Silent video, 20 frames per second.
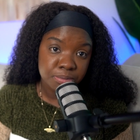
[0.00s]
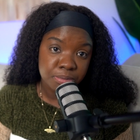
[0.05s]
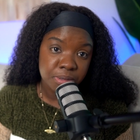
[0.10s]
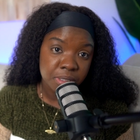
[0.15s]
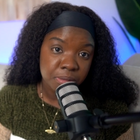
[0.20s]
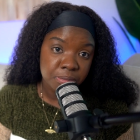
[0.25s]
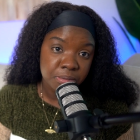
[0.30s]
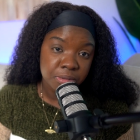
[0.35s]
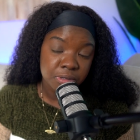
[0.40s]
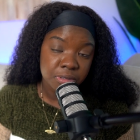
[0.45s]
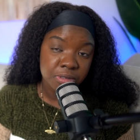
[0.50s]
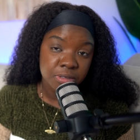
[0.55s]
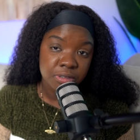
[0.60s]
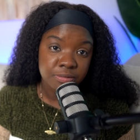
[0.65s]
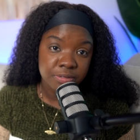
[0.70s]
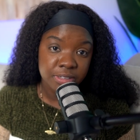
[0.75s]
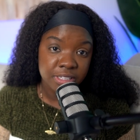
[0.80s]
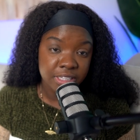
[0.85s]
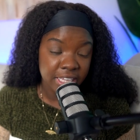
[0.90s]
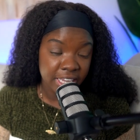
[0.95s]
people
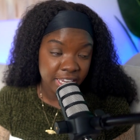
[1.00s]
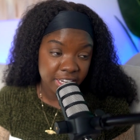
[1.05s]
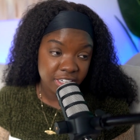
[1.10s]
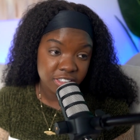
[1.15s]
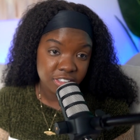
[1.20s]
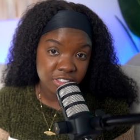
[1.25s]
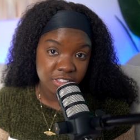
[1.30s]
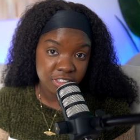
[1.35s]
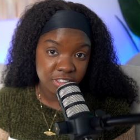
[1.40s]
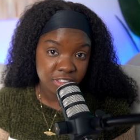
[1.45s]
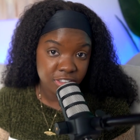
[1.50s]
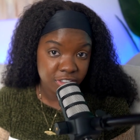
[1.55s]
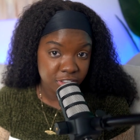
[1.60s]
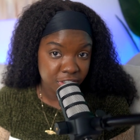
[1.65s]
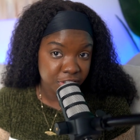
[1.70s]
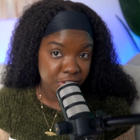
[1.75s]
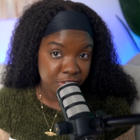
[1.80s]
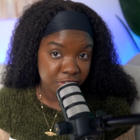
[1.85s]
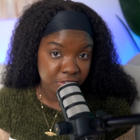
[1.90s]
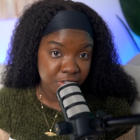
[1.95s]
with extra
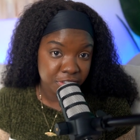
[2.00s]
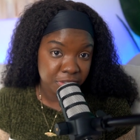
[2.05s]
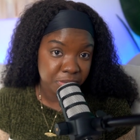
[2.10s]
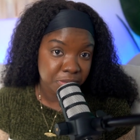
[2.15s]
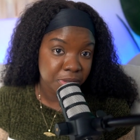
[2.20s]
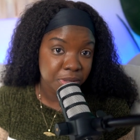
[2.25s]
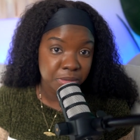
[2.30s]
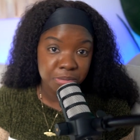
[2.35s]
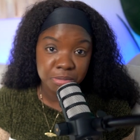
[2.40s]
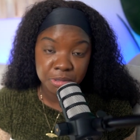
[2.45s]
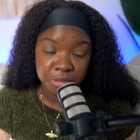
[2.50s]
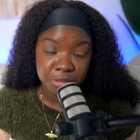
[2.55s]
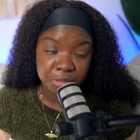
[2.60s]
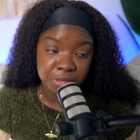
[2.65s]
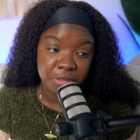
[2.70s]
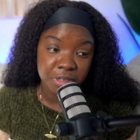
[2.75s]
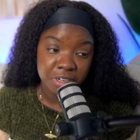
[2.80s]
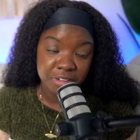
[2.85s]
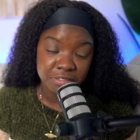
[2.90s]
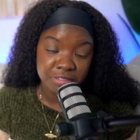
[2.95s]
stuff to people
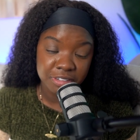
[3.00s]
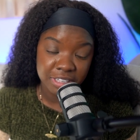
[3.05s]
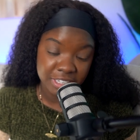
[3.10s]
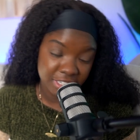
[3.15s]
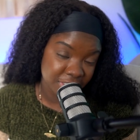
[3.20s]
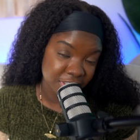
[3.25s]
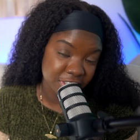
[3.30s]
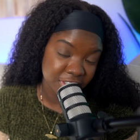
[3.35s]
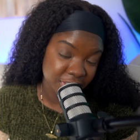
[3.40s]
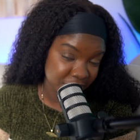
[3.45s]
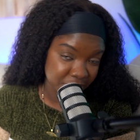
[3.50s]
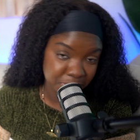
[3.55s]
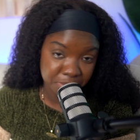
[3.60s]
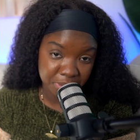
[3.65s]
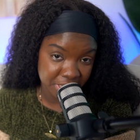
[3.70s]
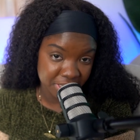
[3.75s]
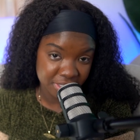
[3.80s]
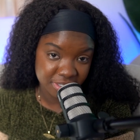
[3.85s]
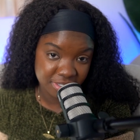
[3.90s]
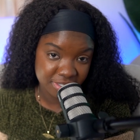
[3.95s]
who have extra
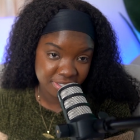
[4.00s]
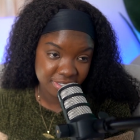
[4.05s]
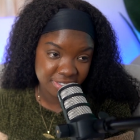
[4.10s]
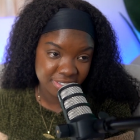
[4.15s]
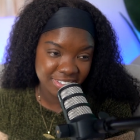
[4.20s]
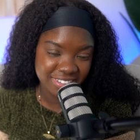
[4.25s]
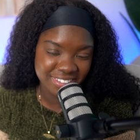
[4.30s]
space.